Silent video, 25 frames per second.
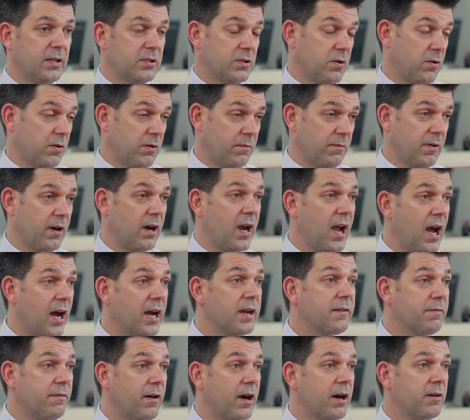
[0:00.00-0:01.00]
It's got a very
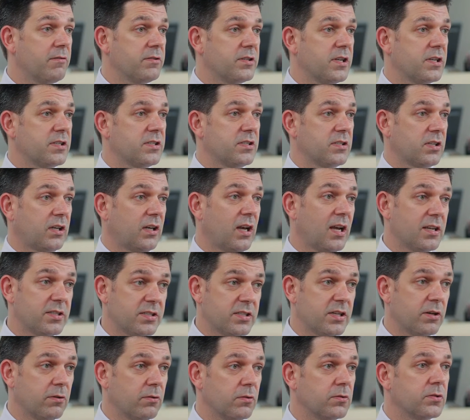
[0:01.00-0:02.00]
high fire resistance,
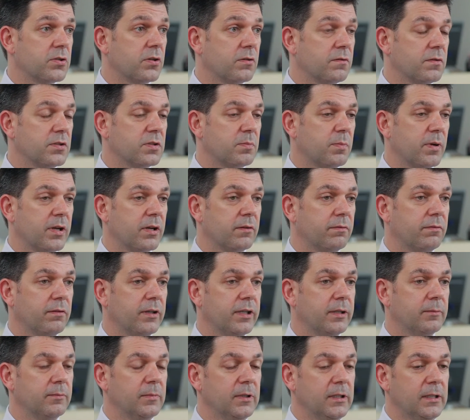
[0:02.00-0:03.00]
class 0 surface spread of
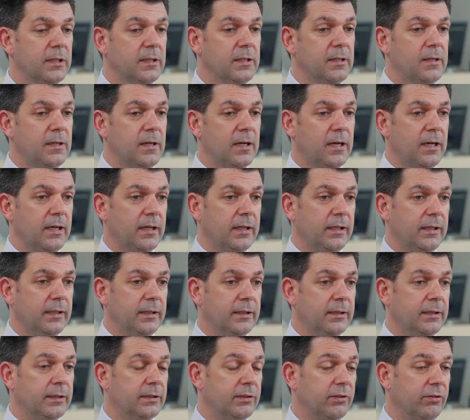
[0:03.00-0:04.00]
flame,
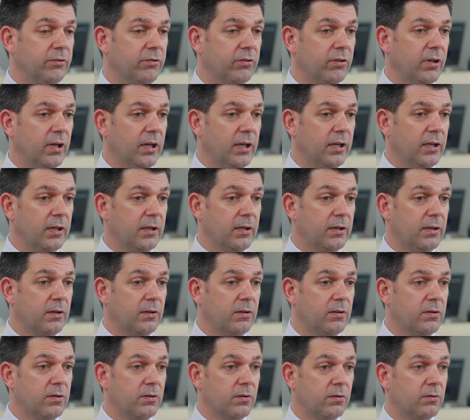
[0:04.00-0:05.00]
and
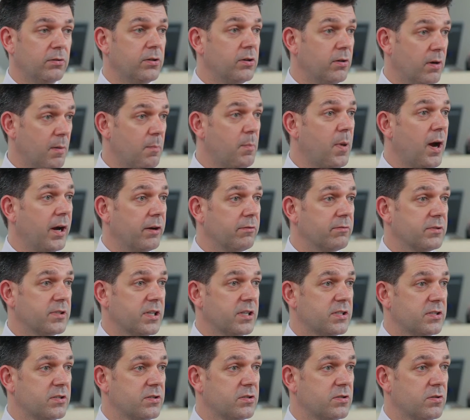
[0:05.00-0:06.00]
your impact
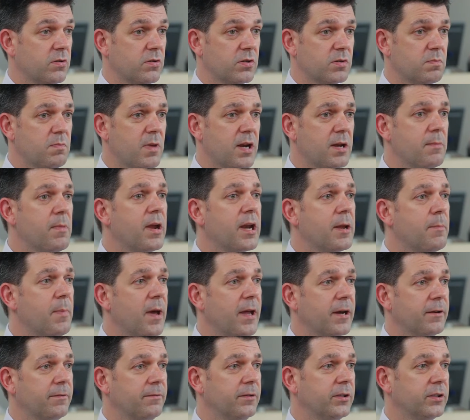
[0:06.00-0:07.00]
resistance. So there's many
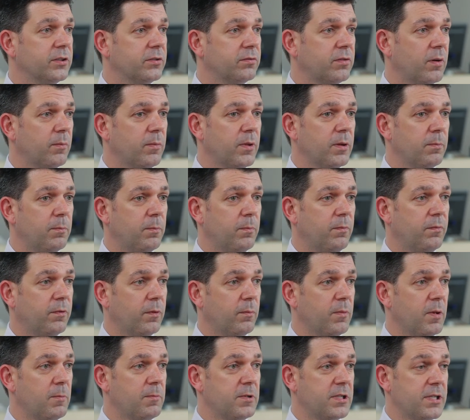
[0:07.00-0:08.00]
benefits from
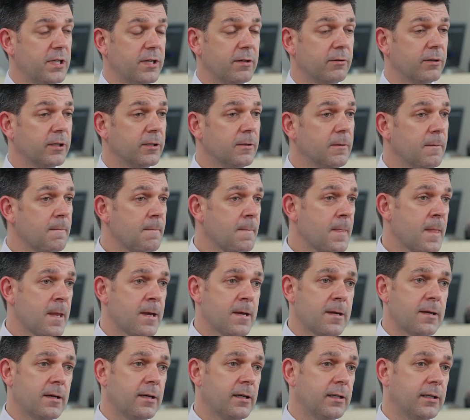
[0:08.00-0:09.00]
the material,
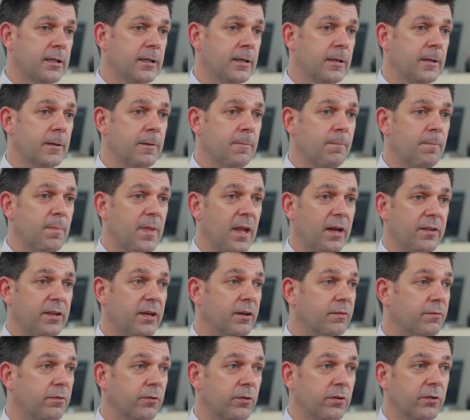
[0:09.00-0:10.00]

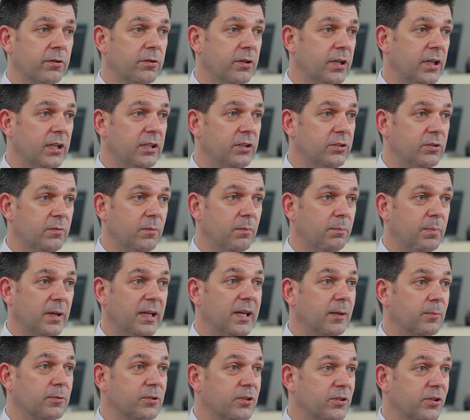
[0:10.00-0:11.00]
and therefore
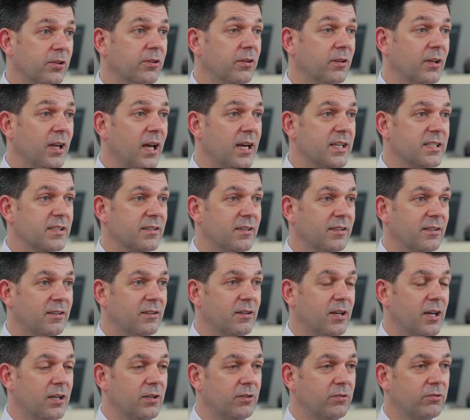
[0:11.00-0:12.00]
being able to utilise it
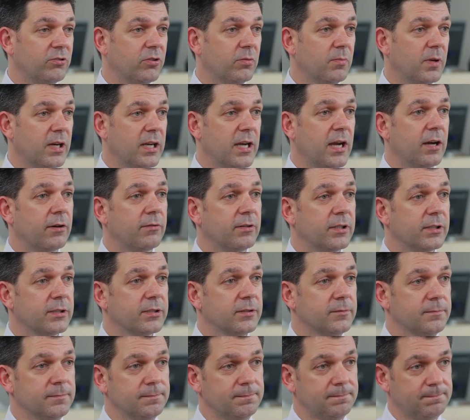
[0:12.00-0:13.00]
in so many
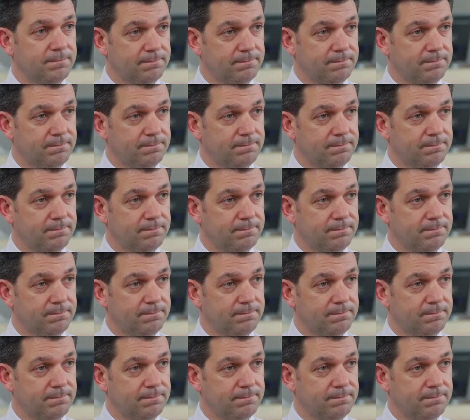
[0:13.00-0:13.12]
areas.